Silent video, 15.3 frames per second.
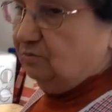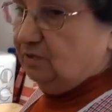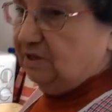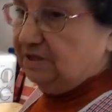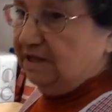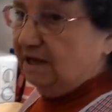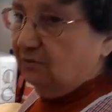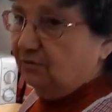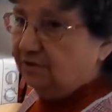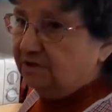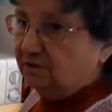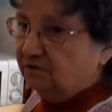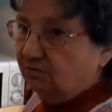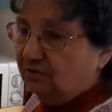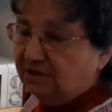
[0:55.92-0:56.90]
1 hour
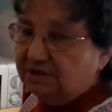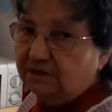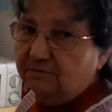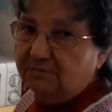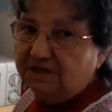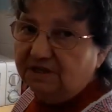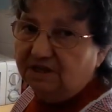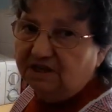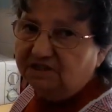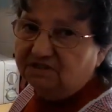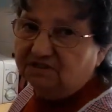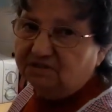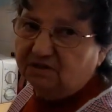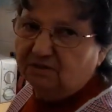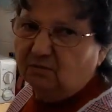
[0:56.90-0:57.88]
and 20
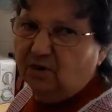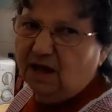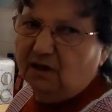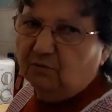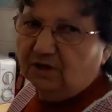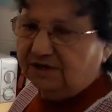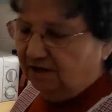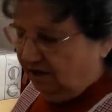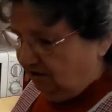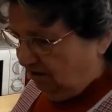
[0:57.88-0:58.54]
minutes, hour and a